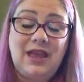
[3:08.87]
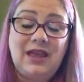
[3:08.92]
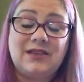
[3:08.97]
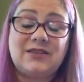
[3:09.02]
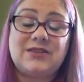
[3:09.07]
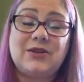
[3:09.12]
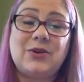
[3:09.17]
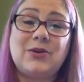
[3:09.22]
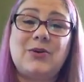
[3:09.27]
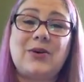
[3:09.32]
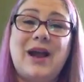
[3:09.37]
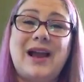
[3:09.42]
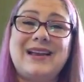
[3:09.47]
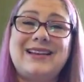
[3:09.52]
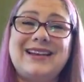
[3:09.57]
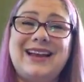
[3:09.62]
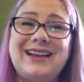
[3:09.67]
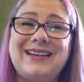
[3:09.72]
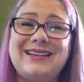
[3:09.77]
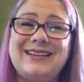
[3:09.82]
So
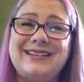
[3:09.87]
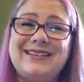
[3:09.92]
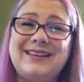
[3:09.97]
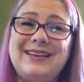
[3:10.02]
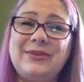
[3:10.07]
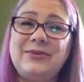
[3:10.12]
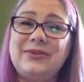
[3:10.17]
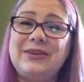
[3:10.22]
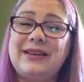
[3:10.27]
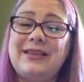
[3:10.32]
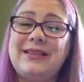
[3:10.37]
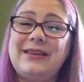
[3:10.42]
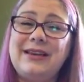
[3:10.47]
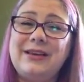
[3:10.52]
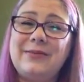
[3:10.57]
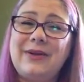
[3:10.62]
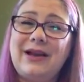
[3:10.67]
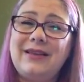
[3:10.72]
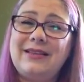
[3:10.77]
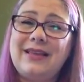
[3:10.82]
I didn't really think
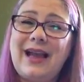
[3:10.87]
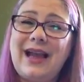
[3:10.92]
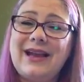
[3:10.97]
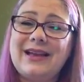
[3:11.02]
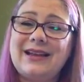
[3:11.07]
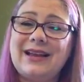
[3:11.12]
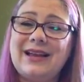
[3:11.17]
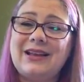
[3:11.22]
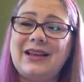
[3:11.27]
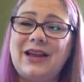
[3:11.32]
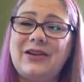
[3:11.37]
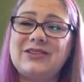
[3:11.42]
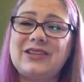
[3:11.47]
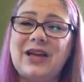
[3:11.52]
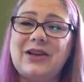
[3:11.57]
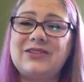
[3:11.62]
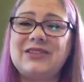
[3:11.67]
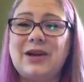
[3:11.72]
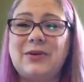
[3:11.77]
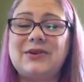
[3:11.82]
about that, and
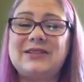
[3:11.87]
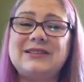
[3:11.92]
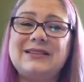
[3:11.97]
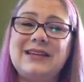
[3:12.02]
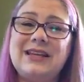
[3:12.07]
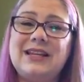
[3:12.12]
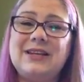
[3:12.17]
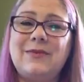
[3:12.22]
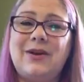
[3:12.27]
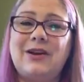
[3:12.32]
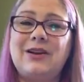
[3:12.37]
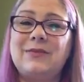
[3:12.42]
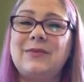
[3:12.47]
as I was thinking about it,